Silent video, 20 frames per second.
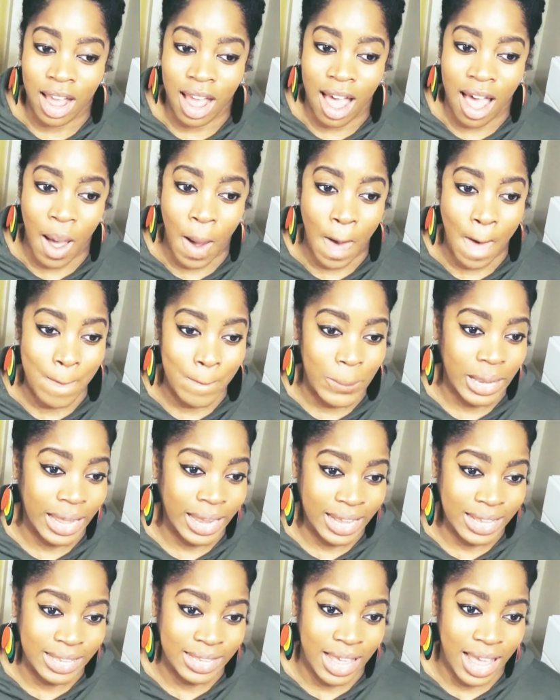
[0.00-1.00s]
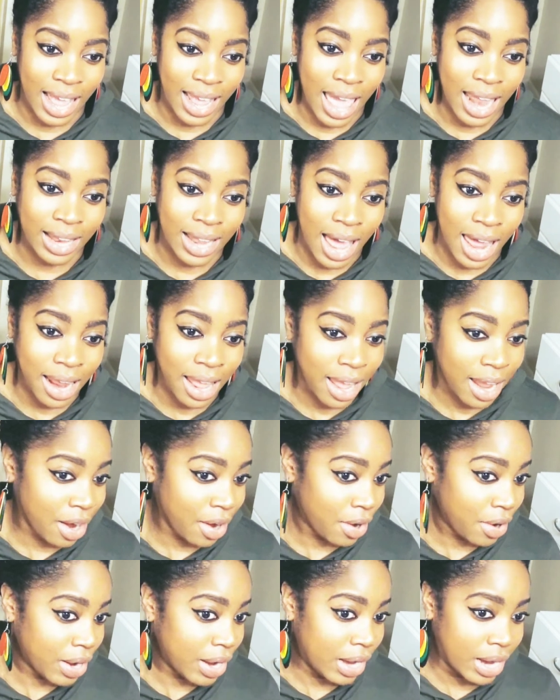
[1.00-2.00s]
Like I said, I got a lot of
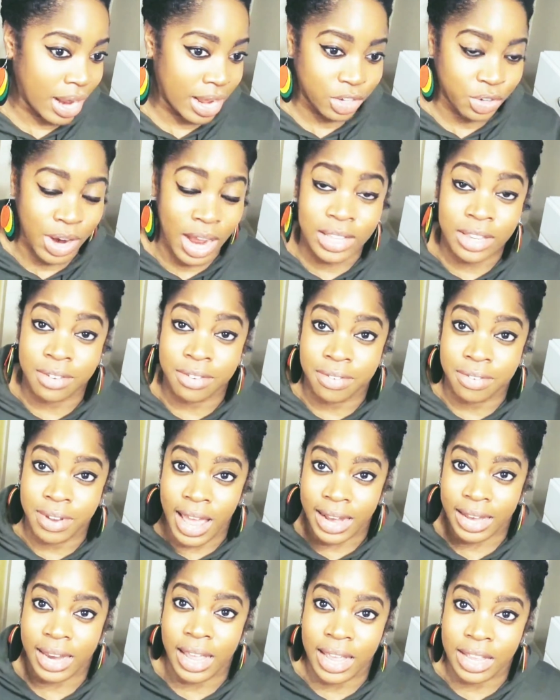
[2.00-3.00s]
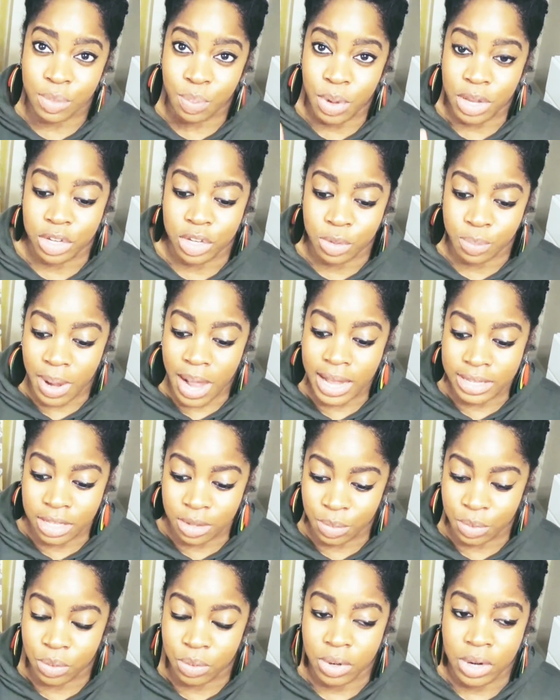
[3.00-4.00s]
hair and I tried to flatten it as much as
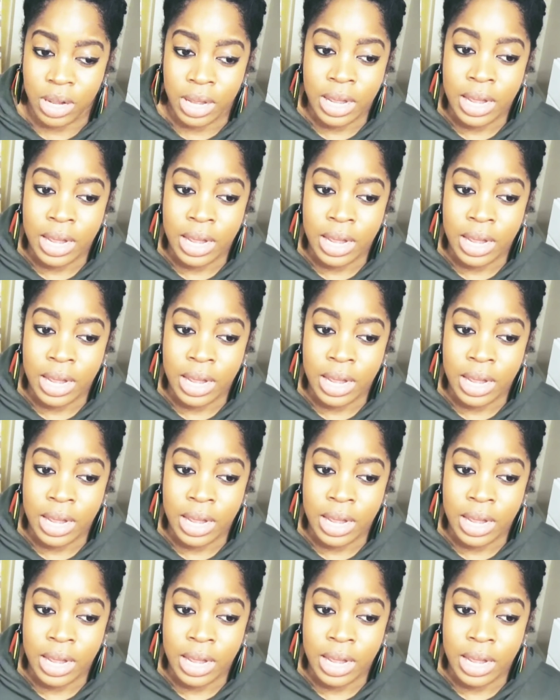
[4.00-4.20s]
possible.